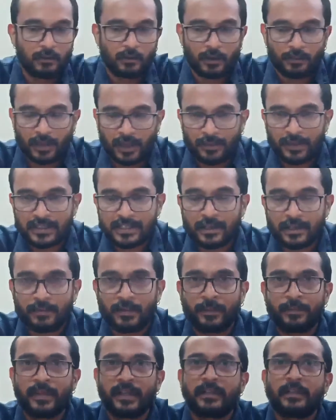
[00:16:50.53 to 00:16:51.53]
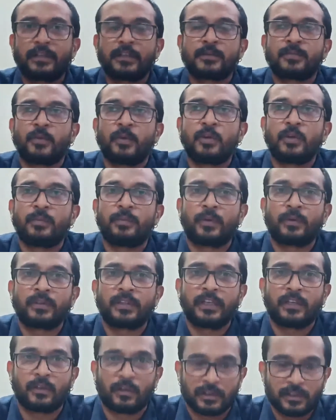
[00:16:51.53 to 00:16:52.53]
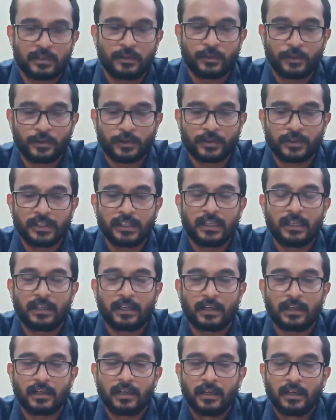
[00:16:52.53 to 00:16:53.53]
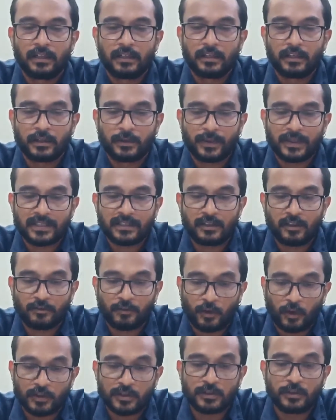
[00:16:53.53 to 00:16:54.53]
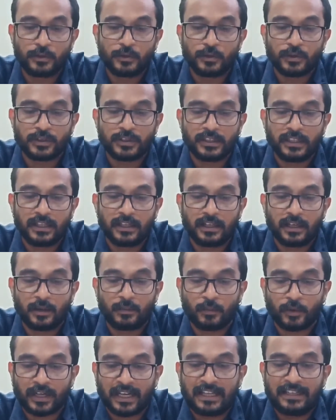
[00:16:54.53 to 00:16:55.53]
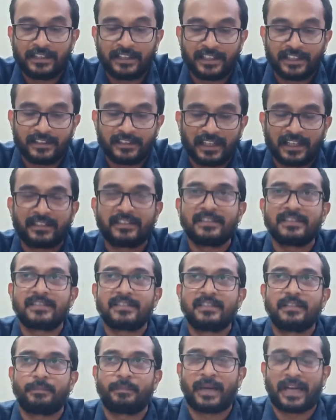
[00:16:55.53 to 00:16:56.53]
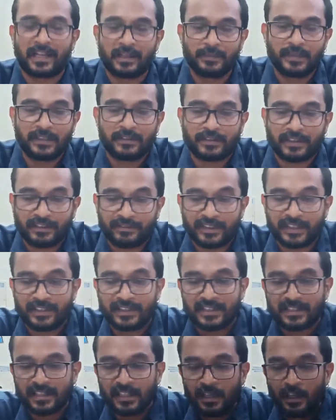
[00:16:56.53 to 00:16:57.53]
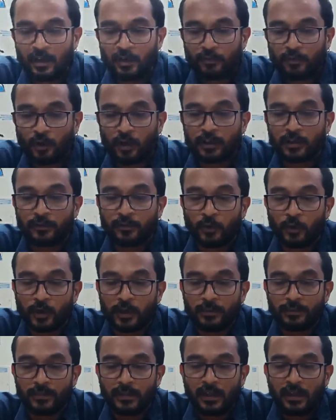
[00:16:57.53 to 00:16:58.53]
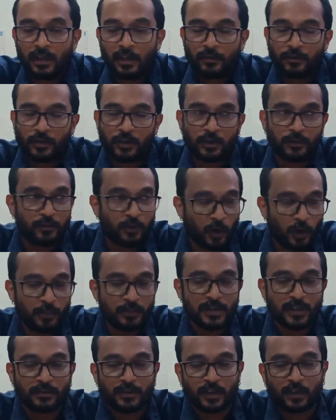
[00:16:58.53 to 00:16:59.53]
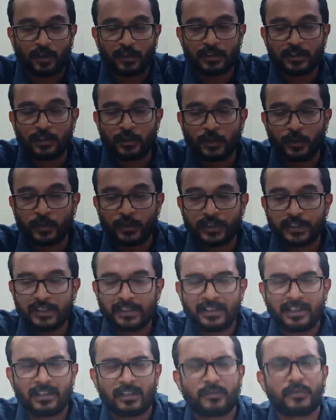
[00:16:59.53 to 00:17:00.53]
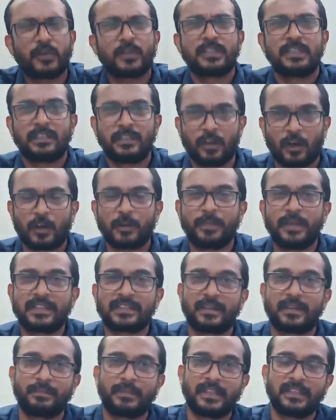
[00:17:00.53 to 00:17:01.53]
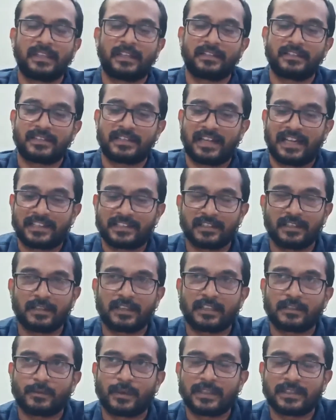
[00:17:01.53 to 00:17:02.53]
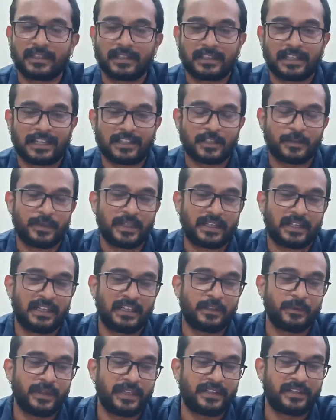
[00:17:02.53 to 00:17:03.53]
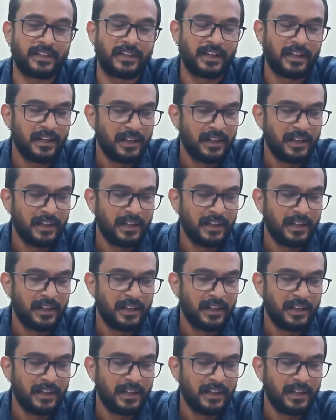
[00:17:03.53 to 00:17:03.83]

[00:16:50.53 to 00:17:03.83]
But Baba Sahib Ambedkar spoke about the question of constitutional morality. That is the paramount reverence for the forum, for the forms of the Constitution, and of course, it not being something that is natural, that one that has to be cultivated.